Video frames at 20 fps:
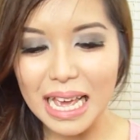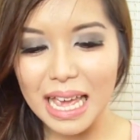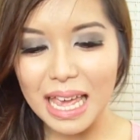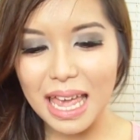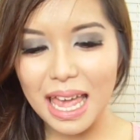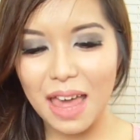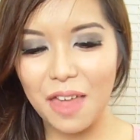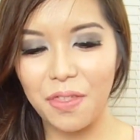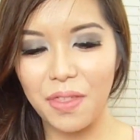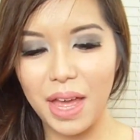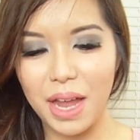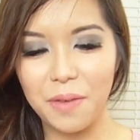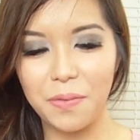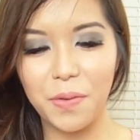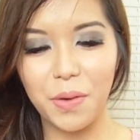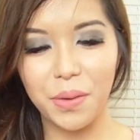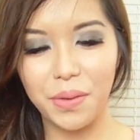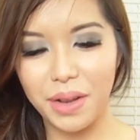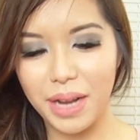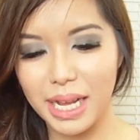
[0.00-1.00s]
And then
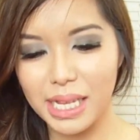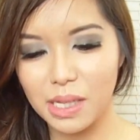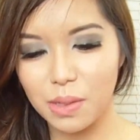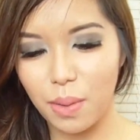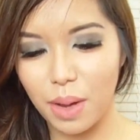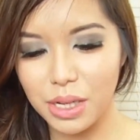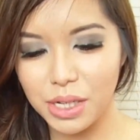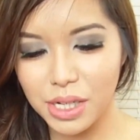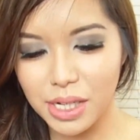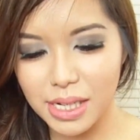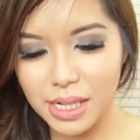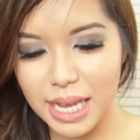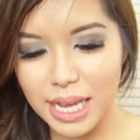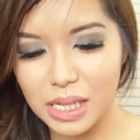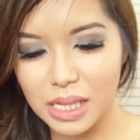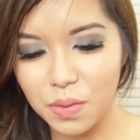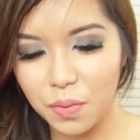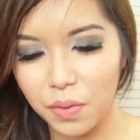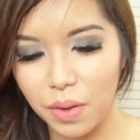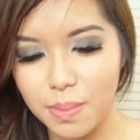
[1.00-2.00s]
for the next question
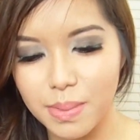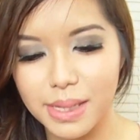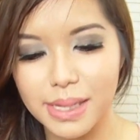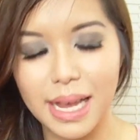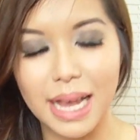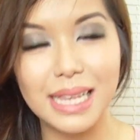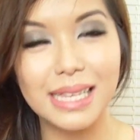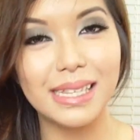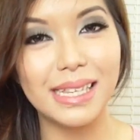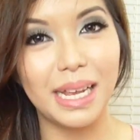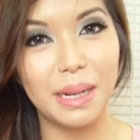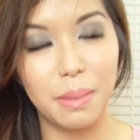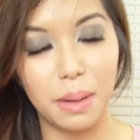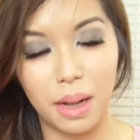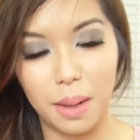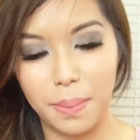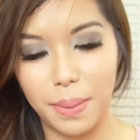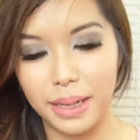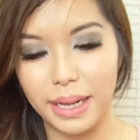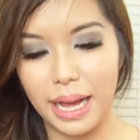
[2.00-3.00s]
is from Sansan
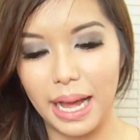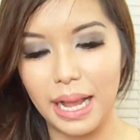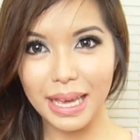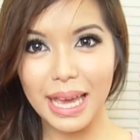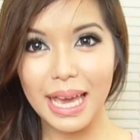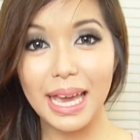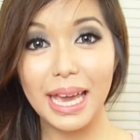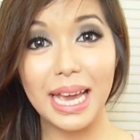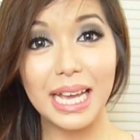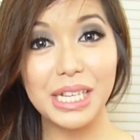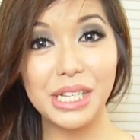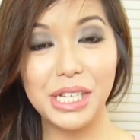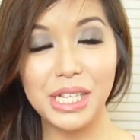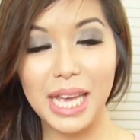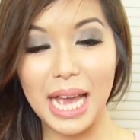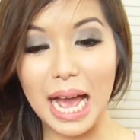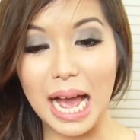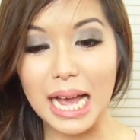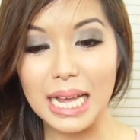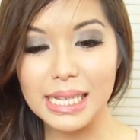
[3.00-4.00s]
Rakapagal, and she
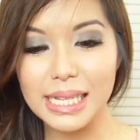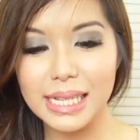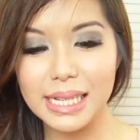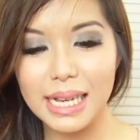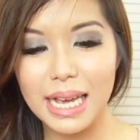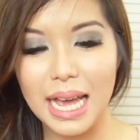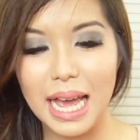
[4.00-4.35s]
asked,